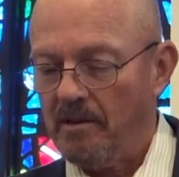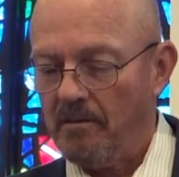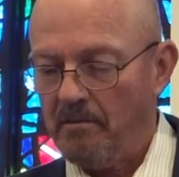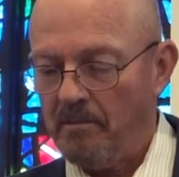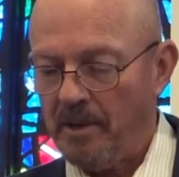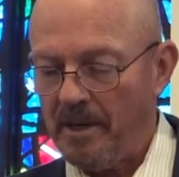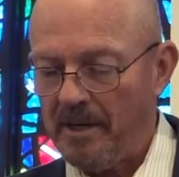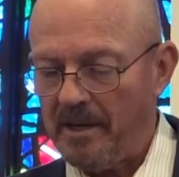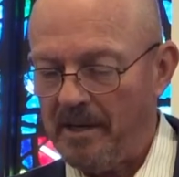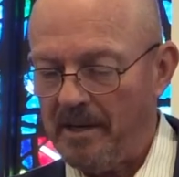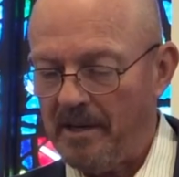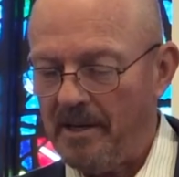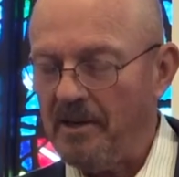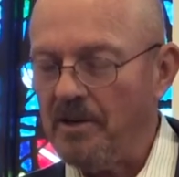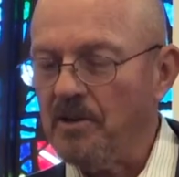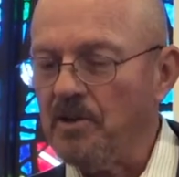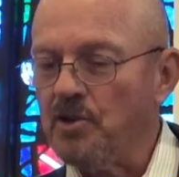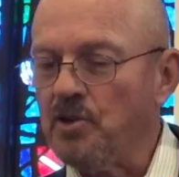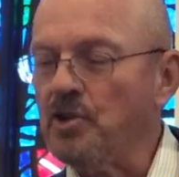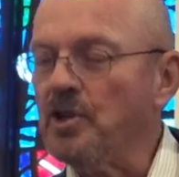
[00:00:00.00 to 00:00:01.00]

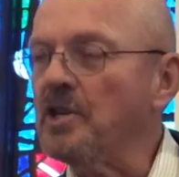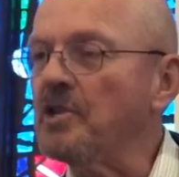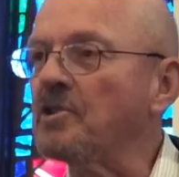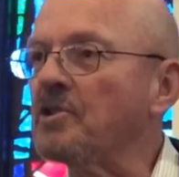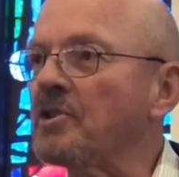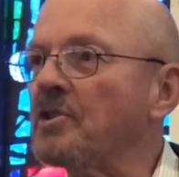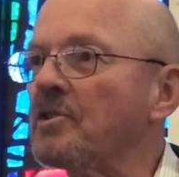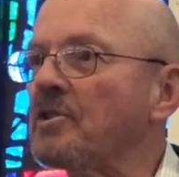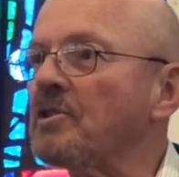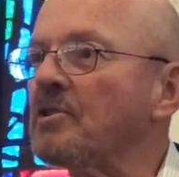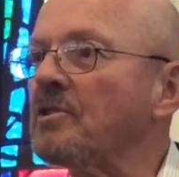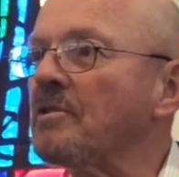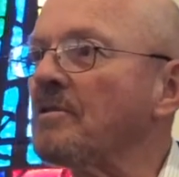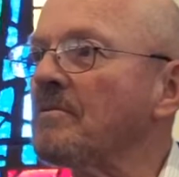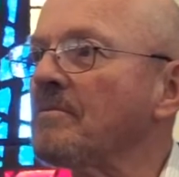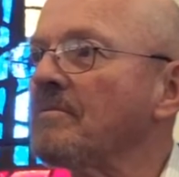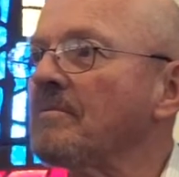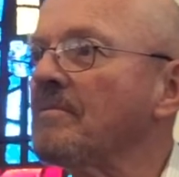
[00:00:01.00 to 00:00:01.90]
But Jesus